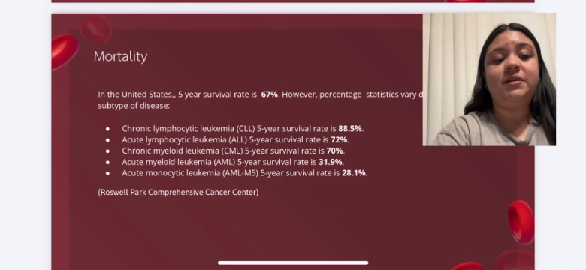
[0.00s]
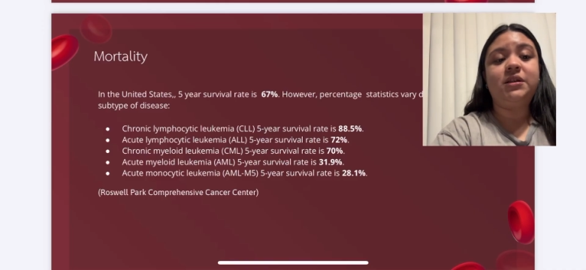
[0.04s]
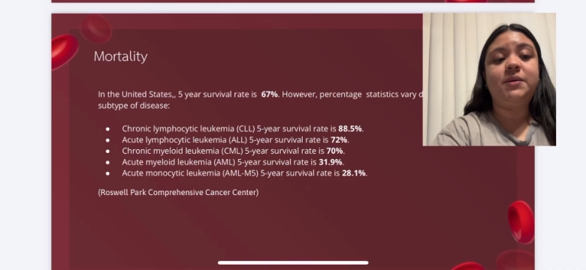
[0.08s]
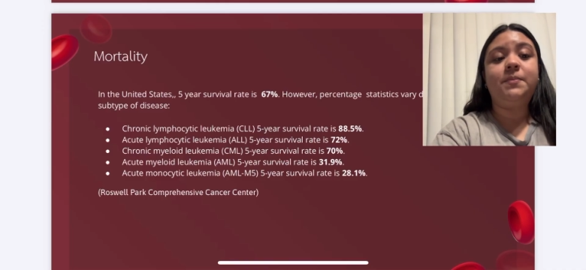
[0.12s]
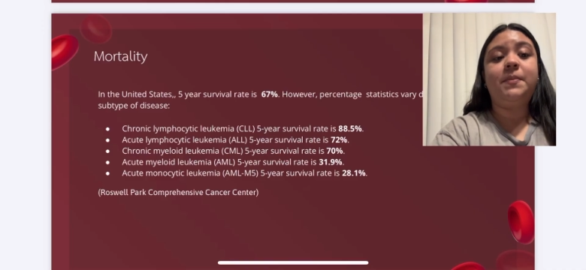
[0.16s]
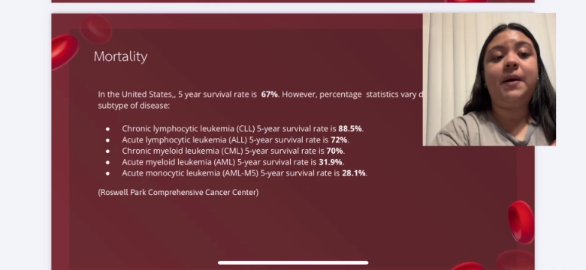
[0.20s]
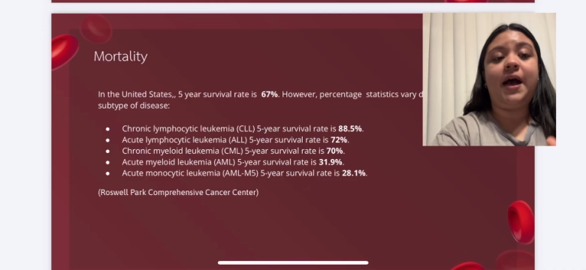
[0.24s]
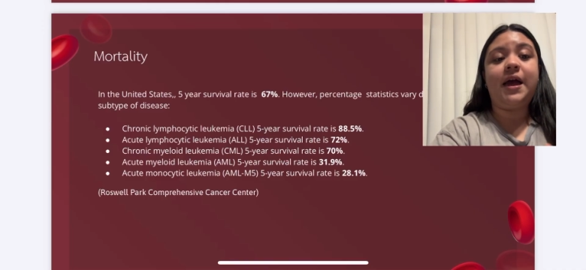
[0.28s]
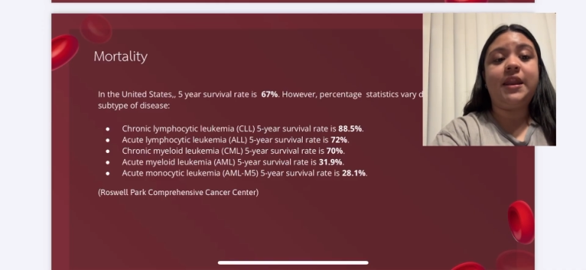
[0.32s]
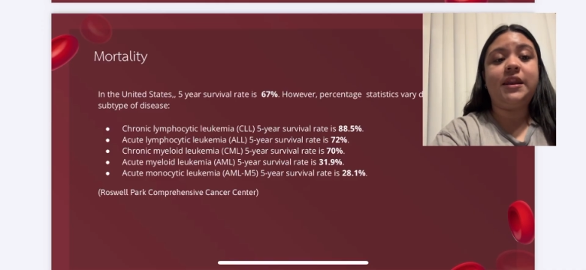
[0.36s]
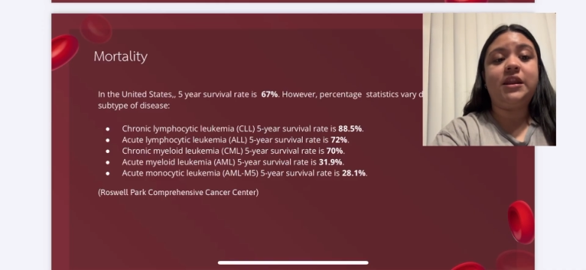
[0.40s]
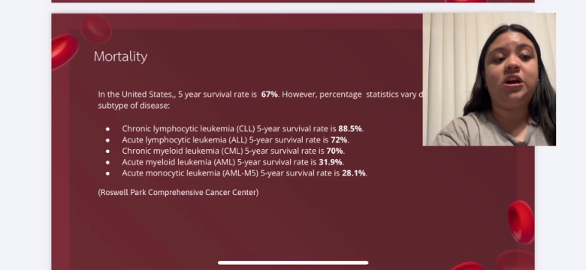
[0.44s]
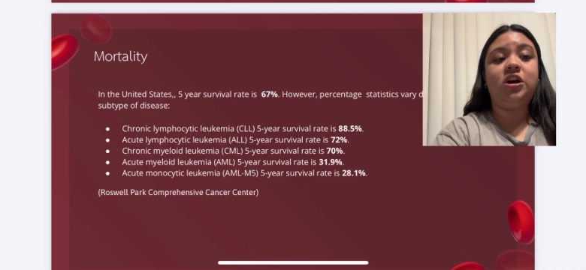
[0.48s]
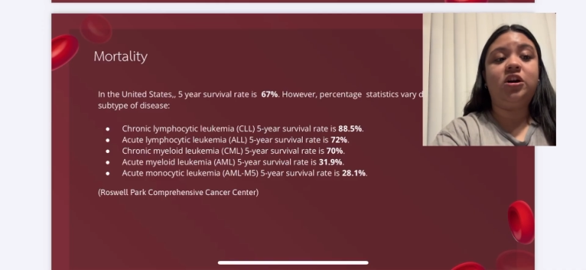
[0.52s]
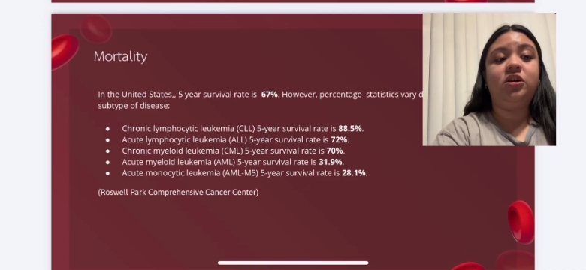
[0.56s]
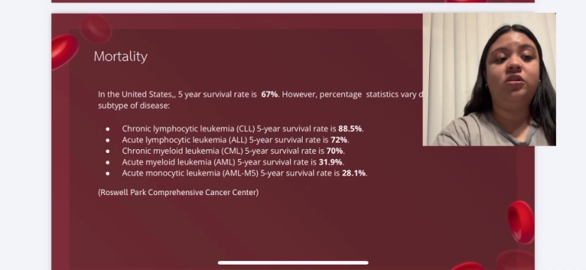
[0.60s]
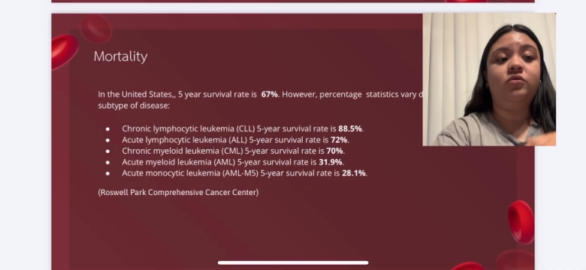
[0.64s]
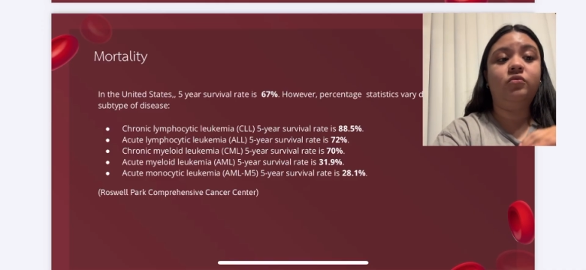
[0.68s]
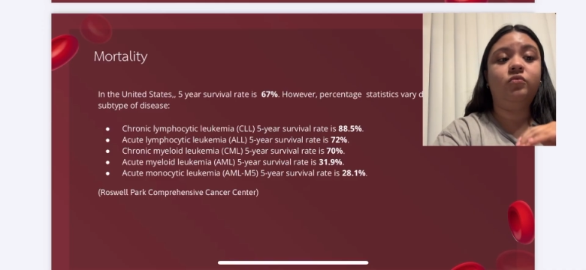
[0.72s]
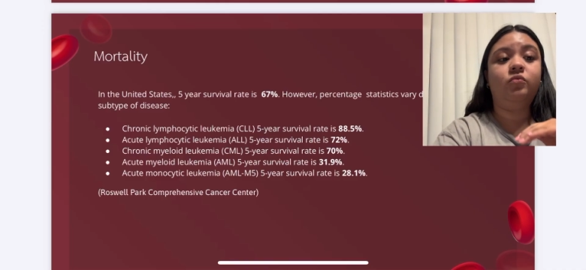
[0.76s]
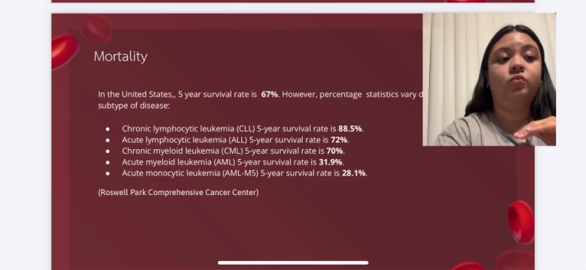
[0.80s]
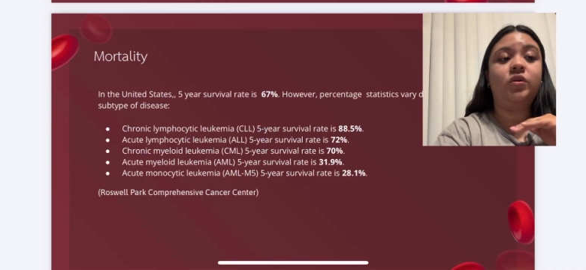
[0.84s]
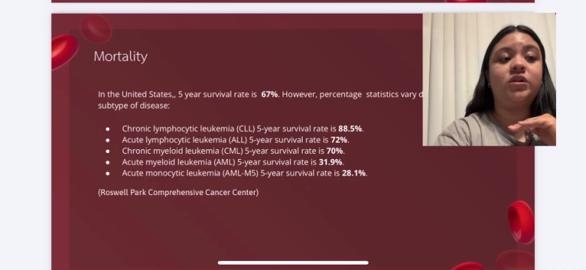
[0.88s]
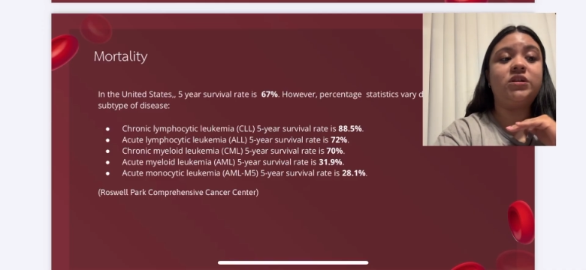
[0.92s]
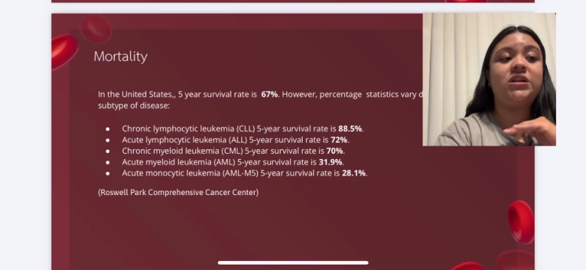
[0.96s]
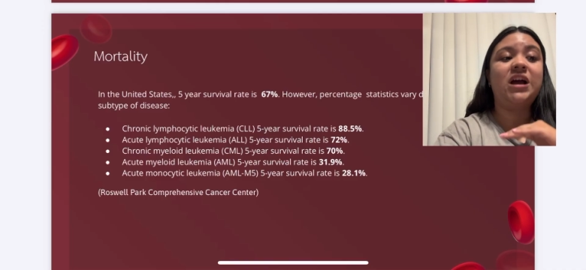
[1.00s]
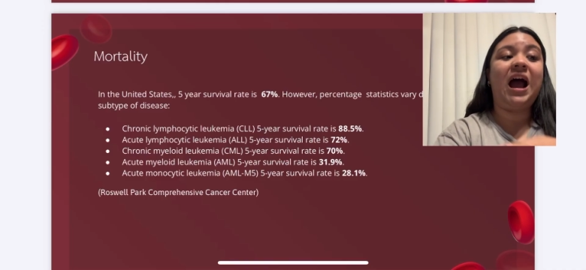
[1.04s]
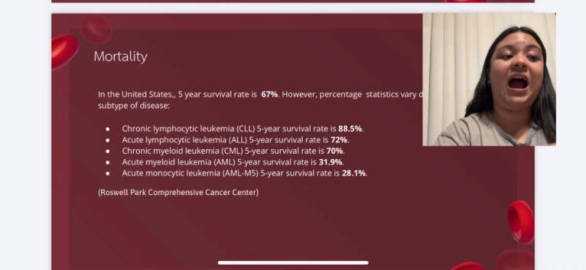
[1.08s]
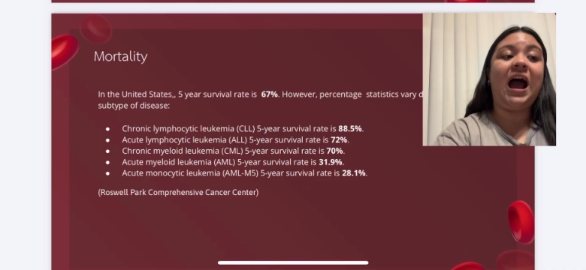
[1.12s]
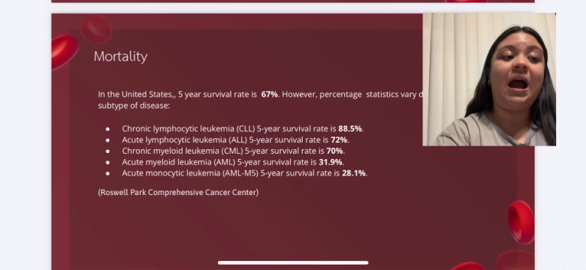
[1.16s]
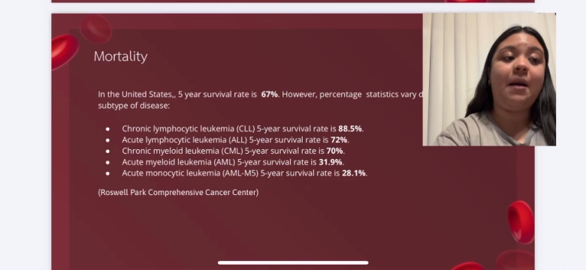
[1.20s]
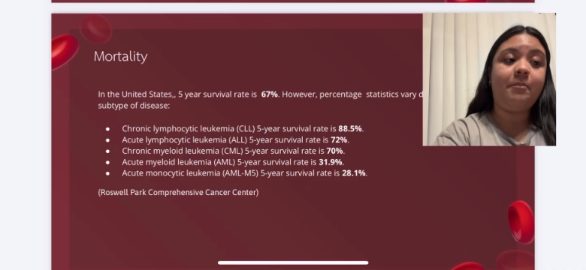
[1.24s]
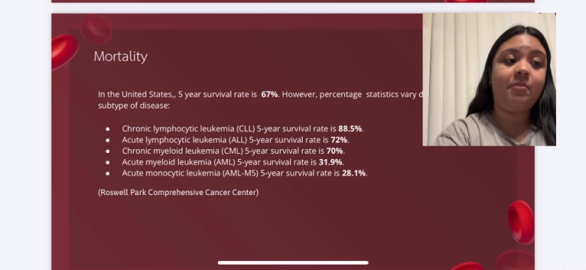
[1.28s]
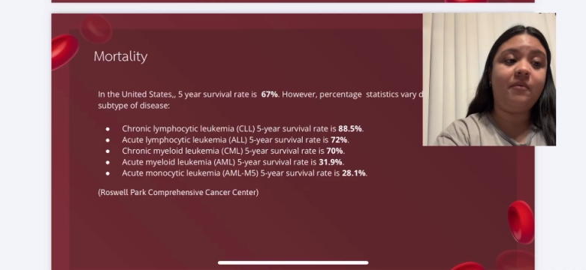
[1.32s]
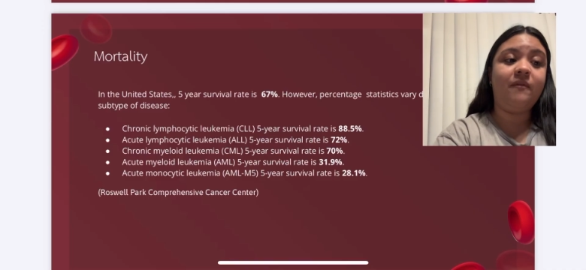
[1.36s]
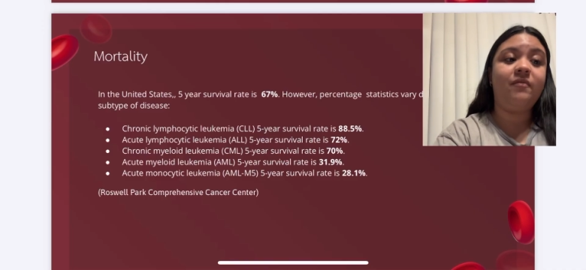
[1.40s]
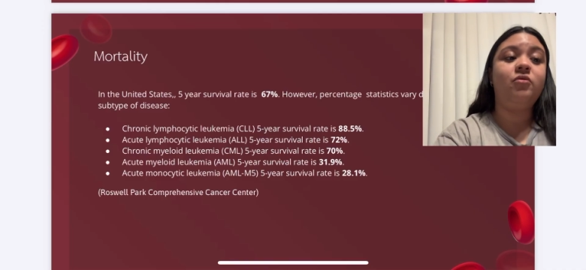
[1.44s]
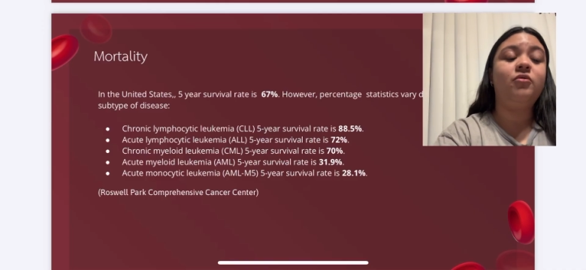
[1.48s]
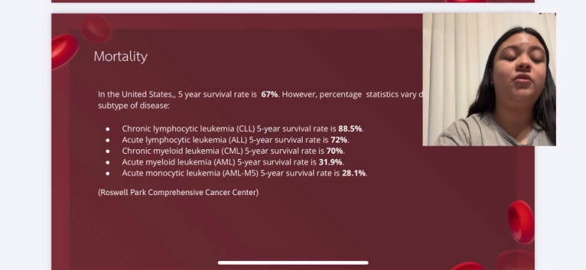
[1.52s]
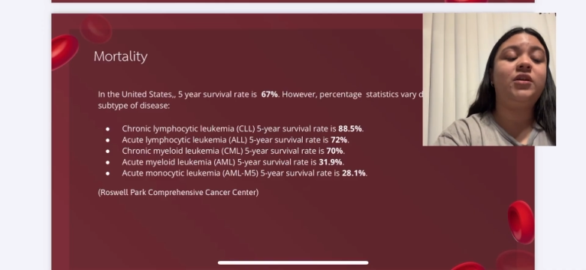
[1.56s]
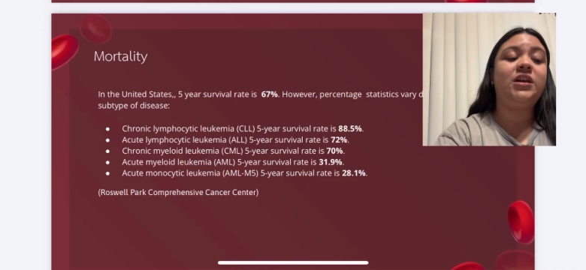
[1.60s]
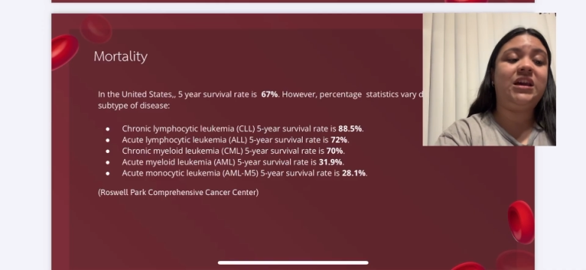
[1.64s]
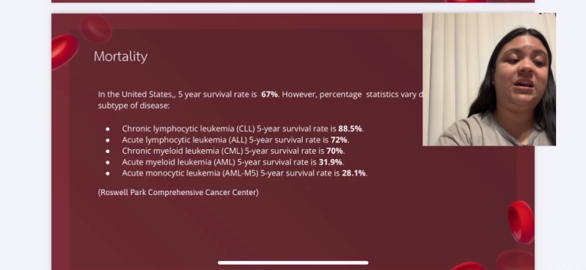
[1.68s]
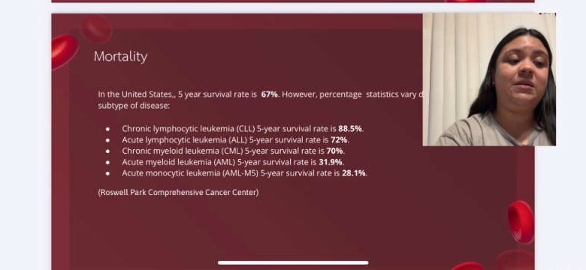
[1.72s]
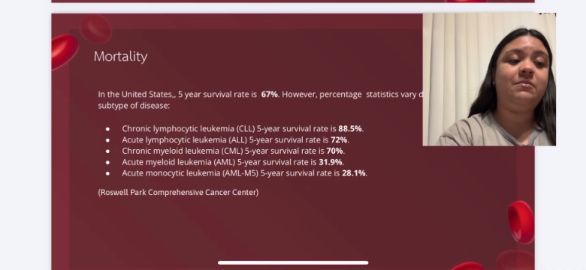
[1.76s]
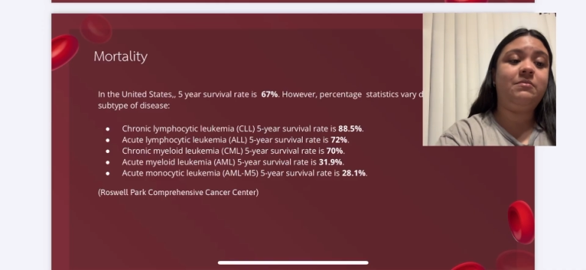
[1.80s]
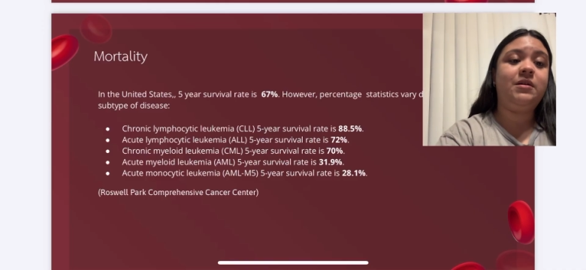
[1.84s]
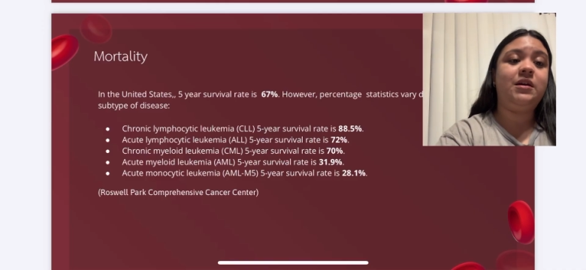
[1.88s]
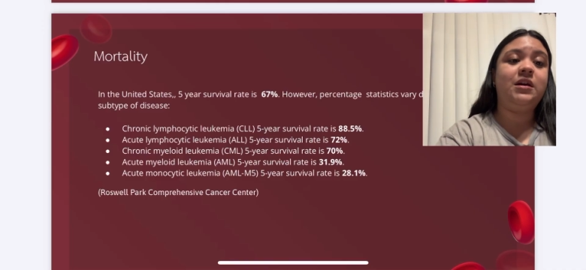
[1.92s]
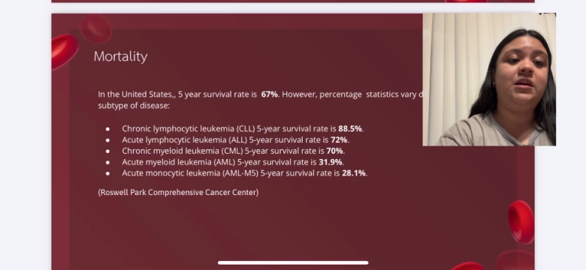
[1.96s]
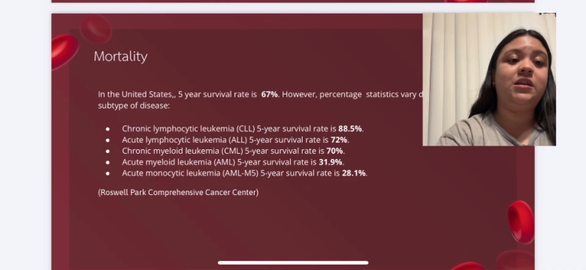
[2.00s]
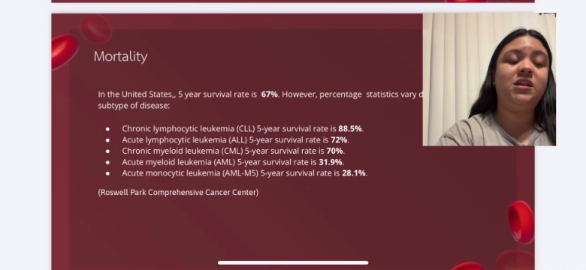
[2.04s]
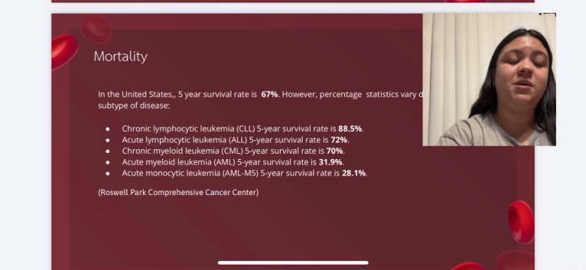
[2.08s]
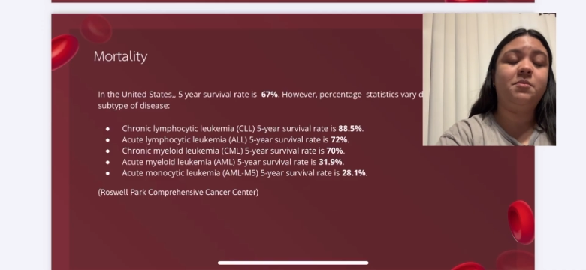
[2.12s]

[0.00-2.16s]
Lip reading: depending on what type of leukemia,